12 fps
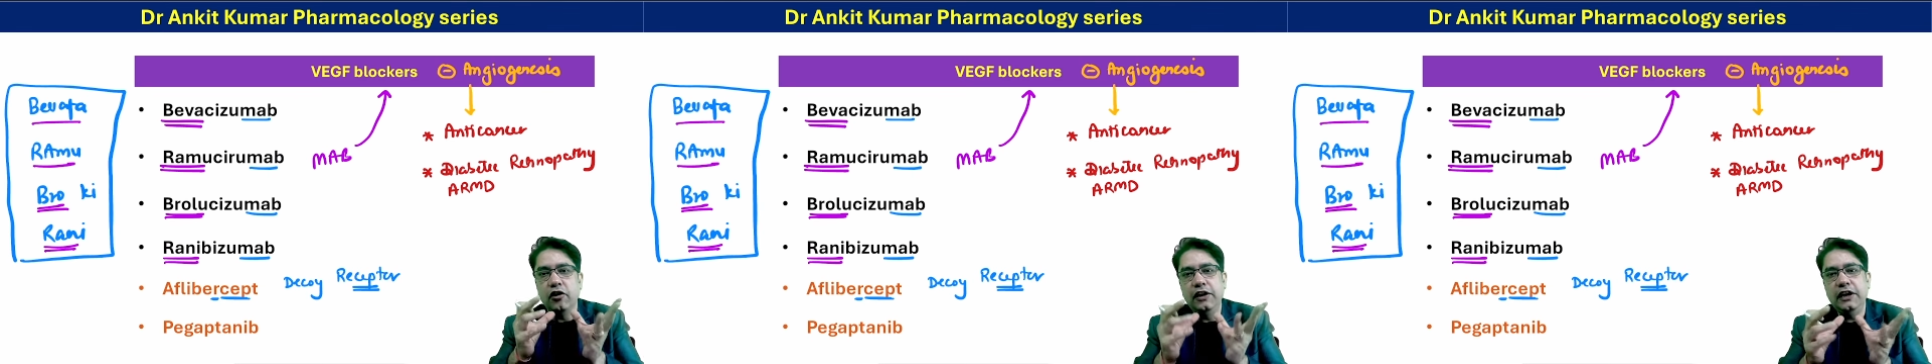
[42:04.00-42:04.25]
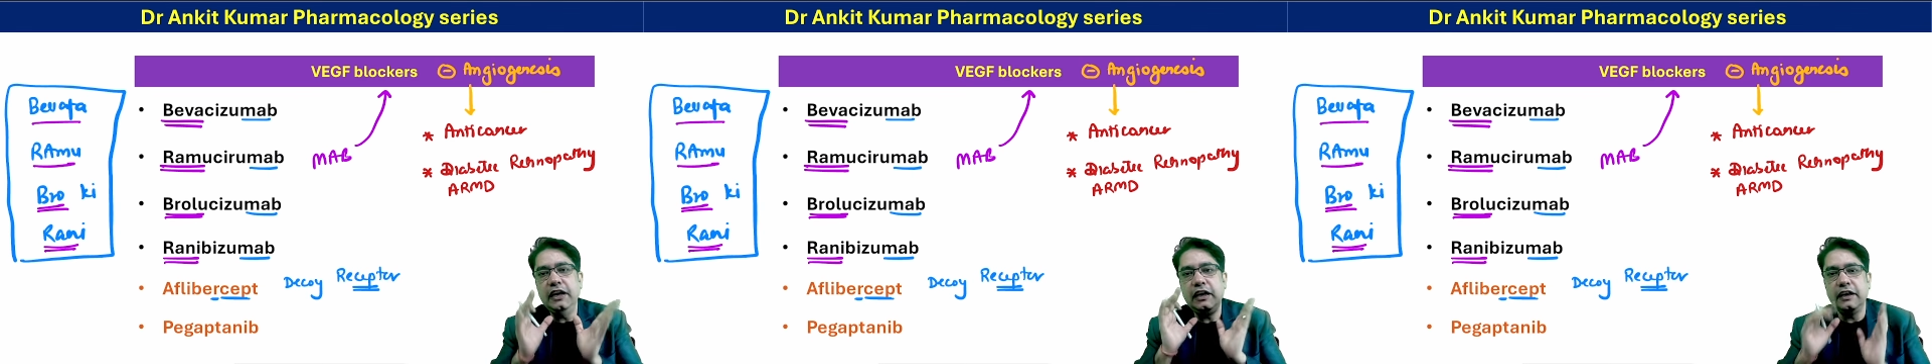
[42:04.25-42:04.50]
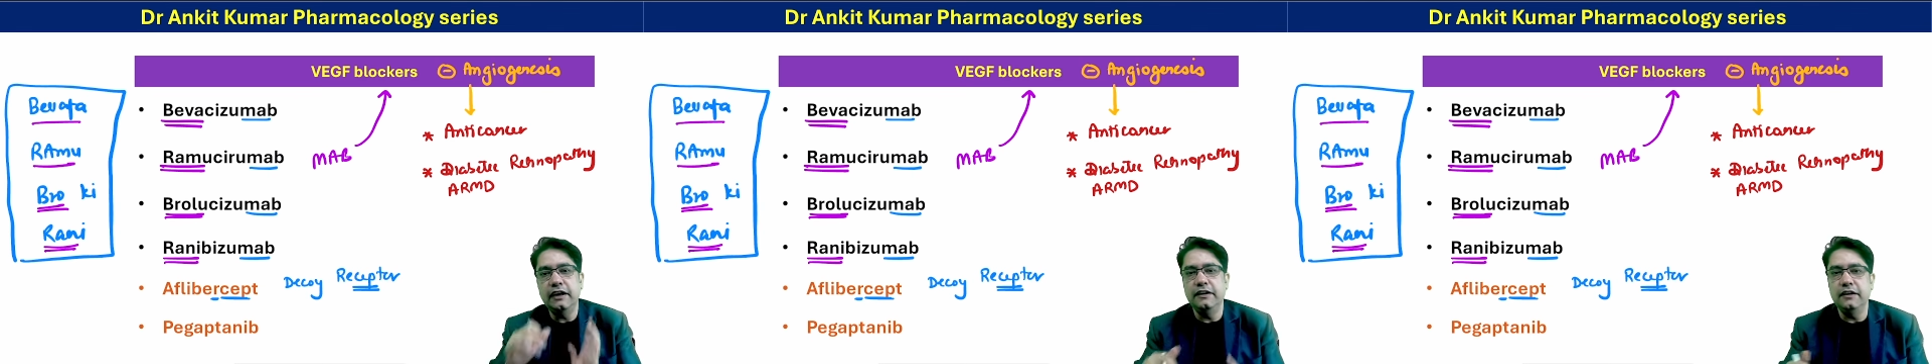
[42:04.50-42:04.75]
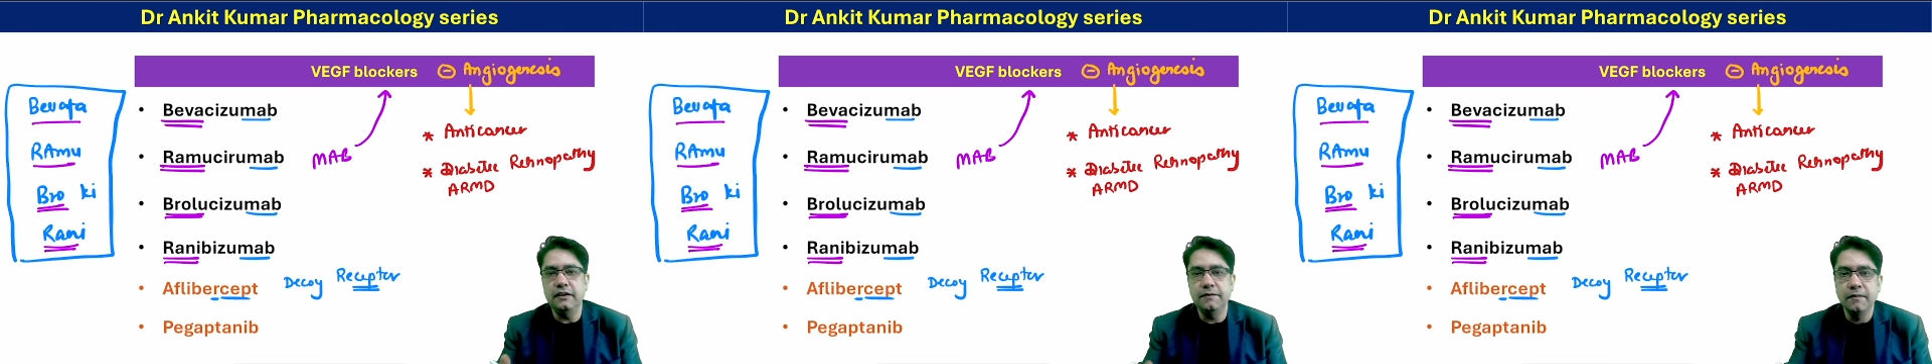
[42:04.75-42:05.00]
or degrade
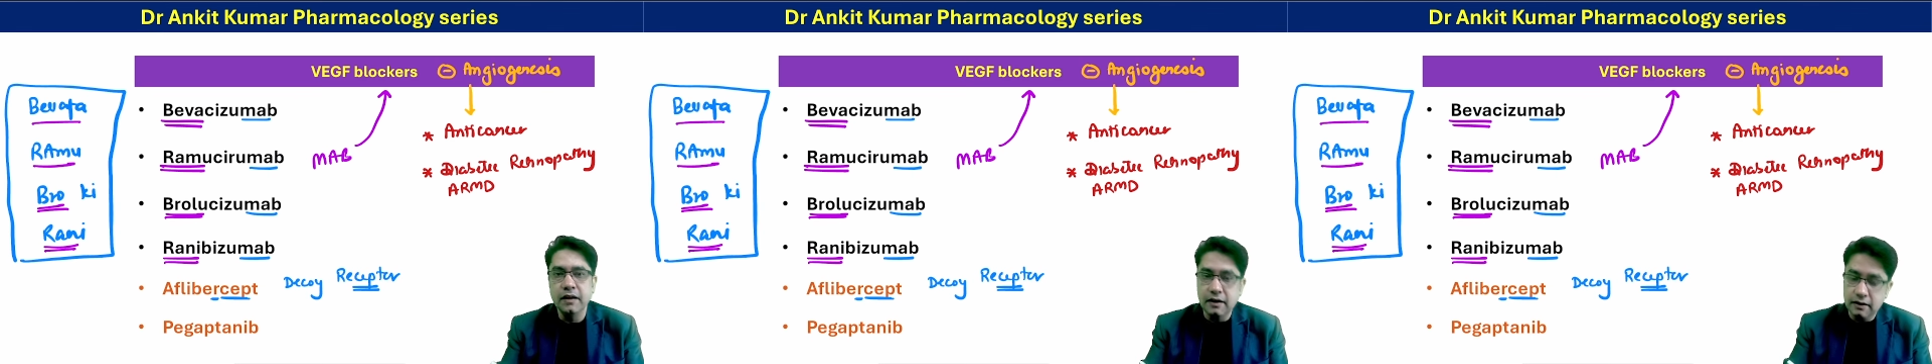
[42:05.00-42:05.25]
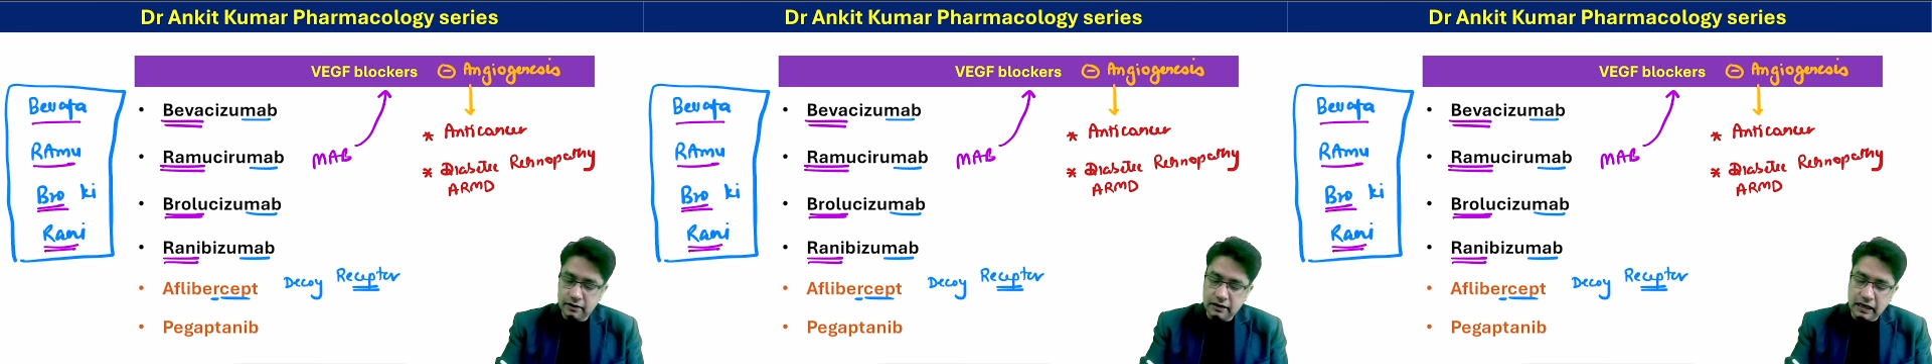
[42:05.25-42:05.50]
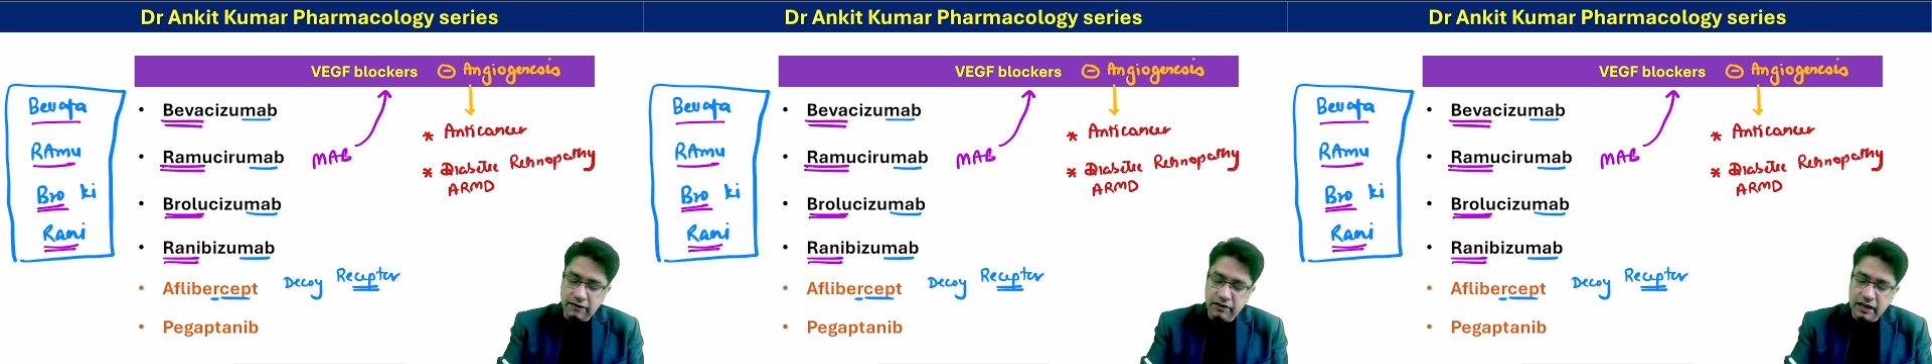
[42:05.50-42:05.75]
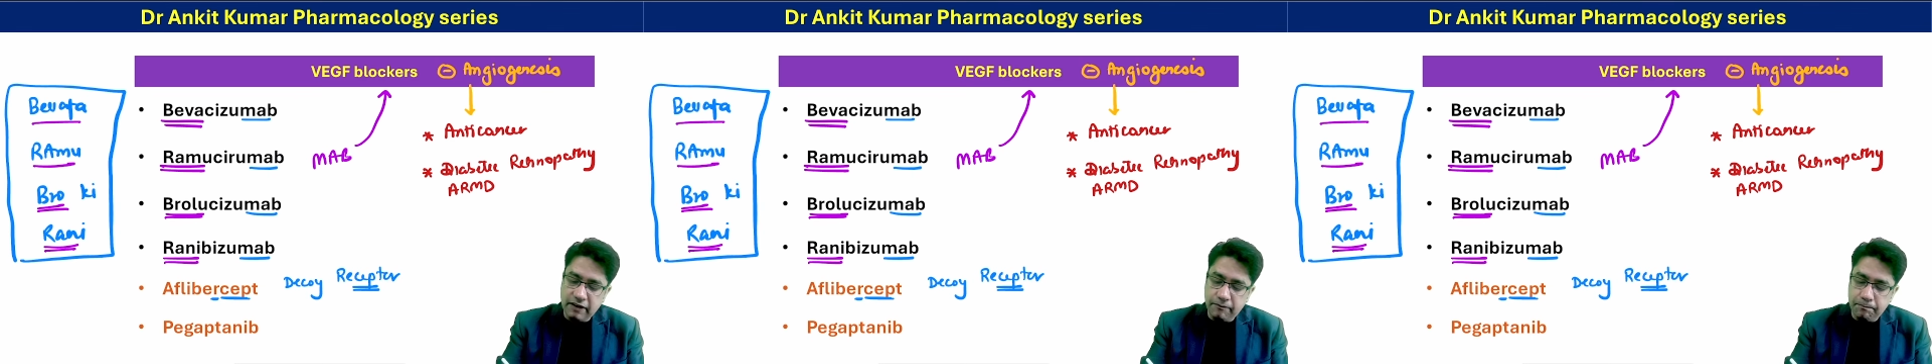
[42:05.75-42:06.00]
it. Then
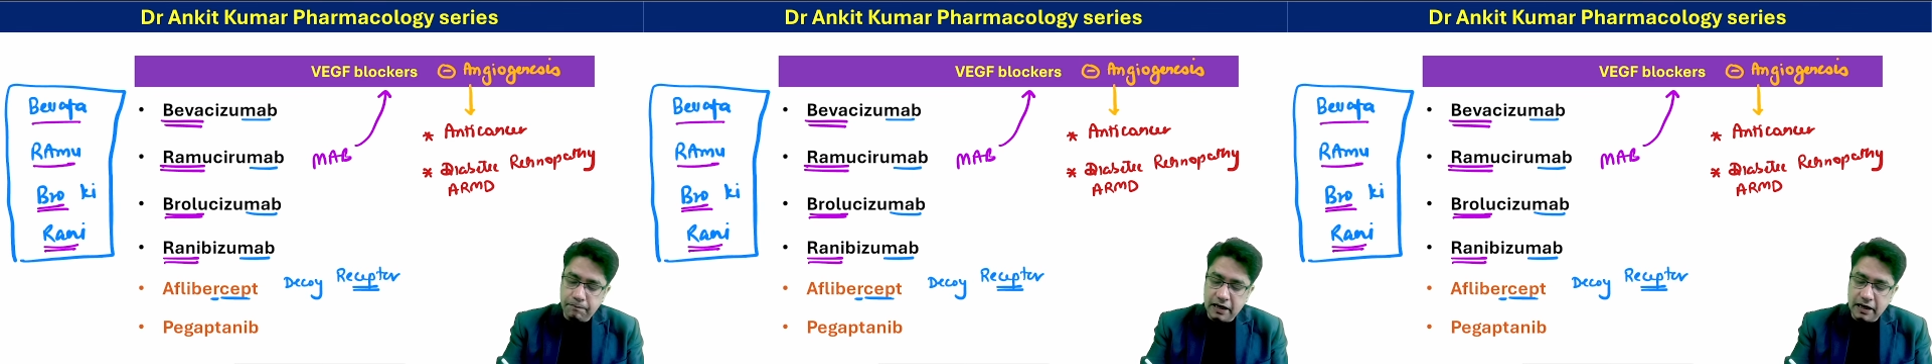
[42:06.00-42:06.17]
we have